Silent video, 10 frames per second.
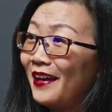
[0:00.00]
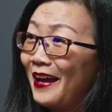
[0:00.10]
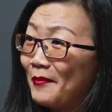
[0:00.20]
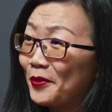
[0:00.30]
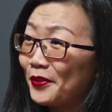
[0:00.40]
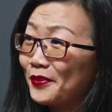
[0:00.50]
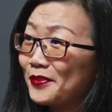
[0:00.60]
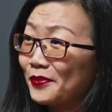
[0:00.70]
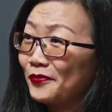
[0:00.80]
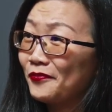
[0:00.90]
hammer
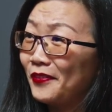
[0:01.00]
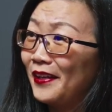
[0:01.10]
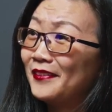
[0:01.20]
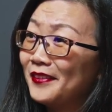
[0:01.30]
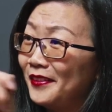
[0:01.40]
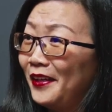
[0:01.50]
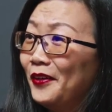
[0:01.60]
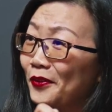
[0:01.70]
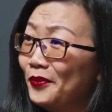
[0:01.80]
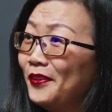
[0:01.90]
to find the
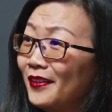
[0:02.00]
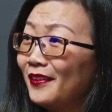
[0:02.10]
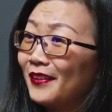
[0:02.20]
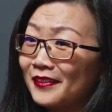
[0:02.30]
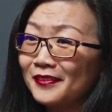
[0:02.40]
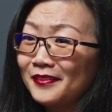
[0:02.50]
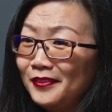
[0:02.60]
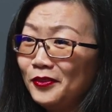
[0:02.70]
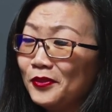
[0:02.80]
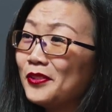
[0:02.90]
nail, like
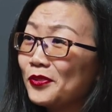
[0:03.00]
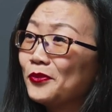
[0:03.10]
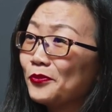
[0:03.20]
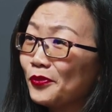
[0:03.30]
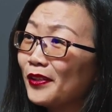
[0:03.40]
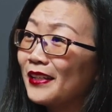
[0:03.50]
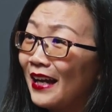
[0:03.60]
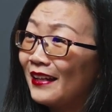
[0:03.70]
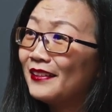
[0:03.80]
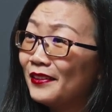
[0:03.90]
you need to really
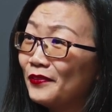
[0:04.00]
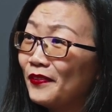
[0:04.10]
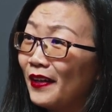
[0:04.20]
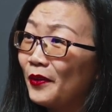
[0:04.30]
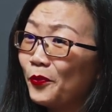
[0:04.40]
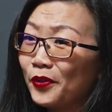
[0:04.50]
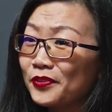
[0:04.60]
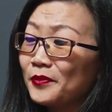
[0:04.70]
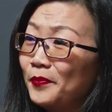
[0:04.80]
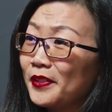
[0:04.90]
identify where's
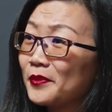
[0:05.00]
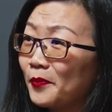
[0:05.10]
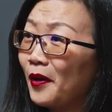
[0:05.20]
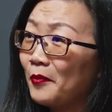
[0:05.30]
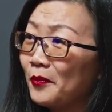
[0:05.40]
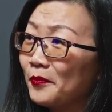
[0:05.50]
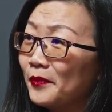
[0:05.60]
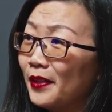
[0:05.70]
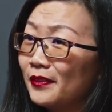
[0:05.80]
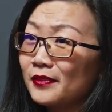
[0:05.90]
the biggest problem
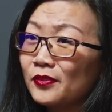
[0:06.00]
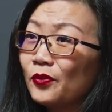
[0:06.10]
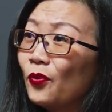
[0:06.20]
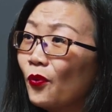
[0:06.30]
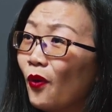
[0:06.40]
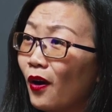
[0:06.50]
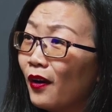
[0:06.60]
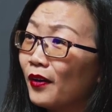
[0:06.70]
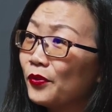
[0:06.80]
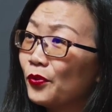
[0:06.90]
and who
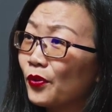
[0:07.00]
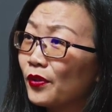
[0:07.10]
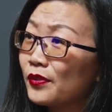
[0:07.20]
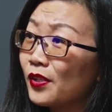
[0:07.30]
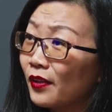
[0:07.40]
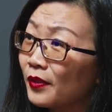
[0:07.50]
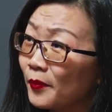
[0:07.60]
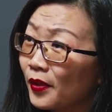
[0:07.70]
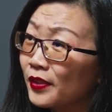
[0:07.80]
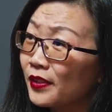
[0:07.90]
are your target
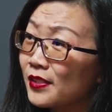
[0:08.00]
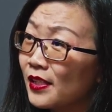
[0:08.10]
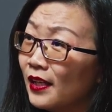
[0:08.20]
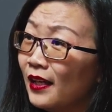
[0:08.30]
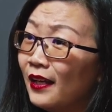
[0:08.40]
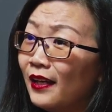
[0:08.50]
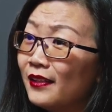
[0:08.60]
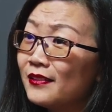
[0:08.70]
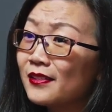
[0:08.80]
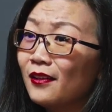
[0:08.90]
market
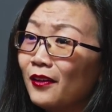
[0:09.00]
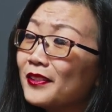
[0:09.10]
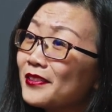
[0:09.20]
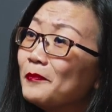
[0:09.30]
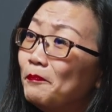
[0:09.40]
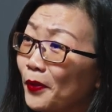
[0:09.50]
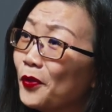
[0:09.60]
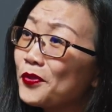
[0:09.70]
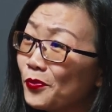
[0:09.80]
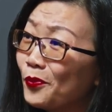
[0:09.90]
and honestly
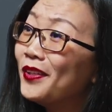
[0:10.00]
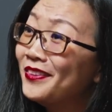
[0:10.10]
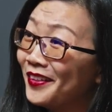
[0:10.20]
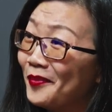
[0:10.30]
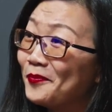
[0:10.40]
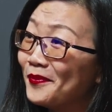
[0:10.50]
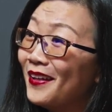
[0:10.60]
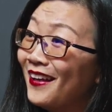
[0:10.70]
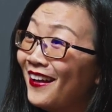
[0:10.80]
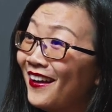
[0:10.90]
build with them.
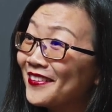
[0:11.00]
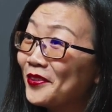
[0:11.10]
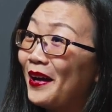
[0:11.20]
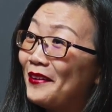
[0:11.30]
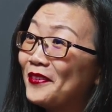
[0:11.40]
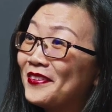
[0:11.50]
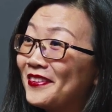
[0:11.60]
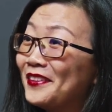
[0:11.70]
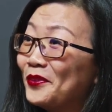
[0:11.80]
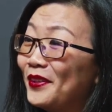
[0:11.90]
Mm. So I have a
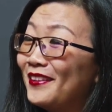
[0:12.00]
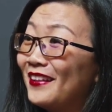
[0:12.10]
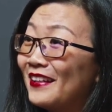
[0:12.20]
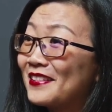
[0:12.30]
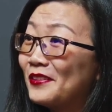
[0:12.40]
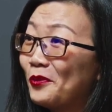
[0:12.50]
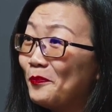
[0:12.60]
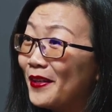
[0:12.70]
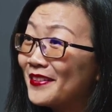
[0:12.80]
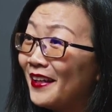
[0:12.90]
theory that your best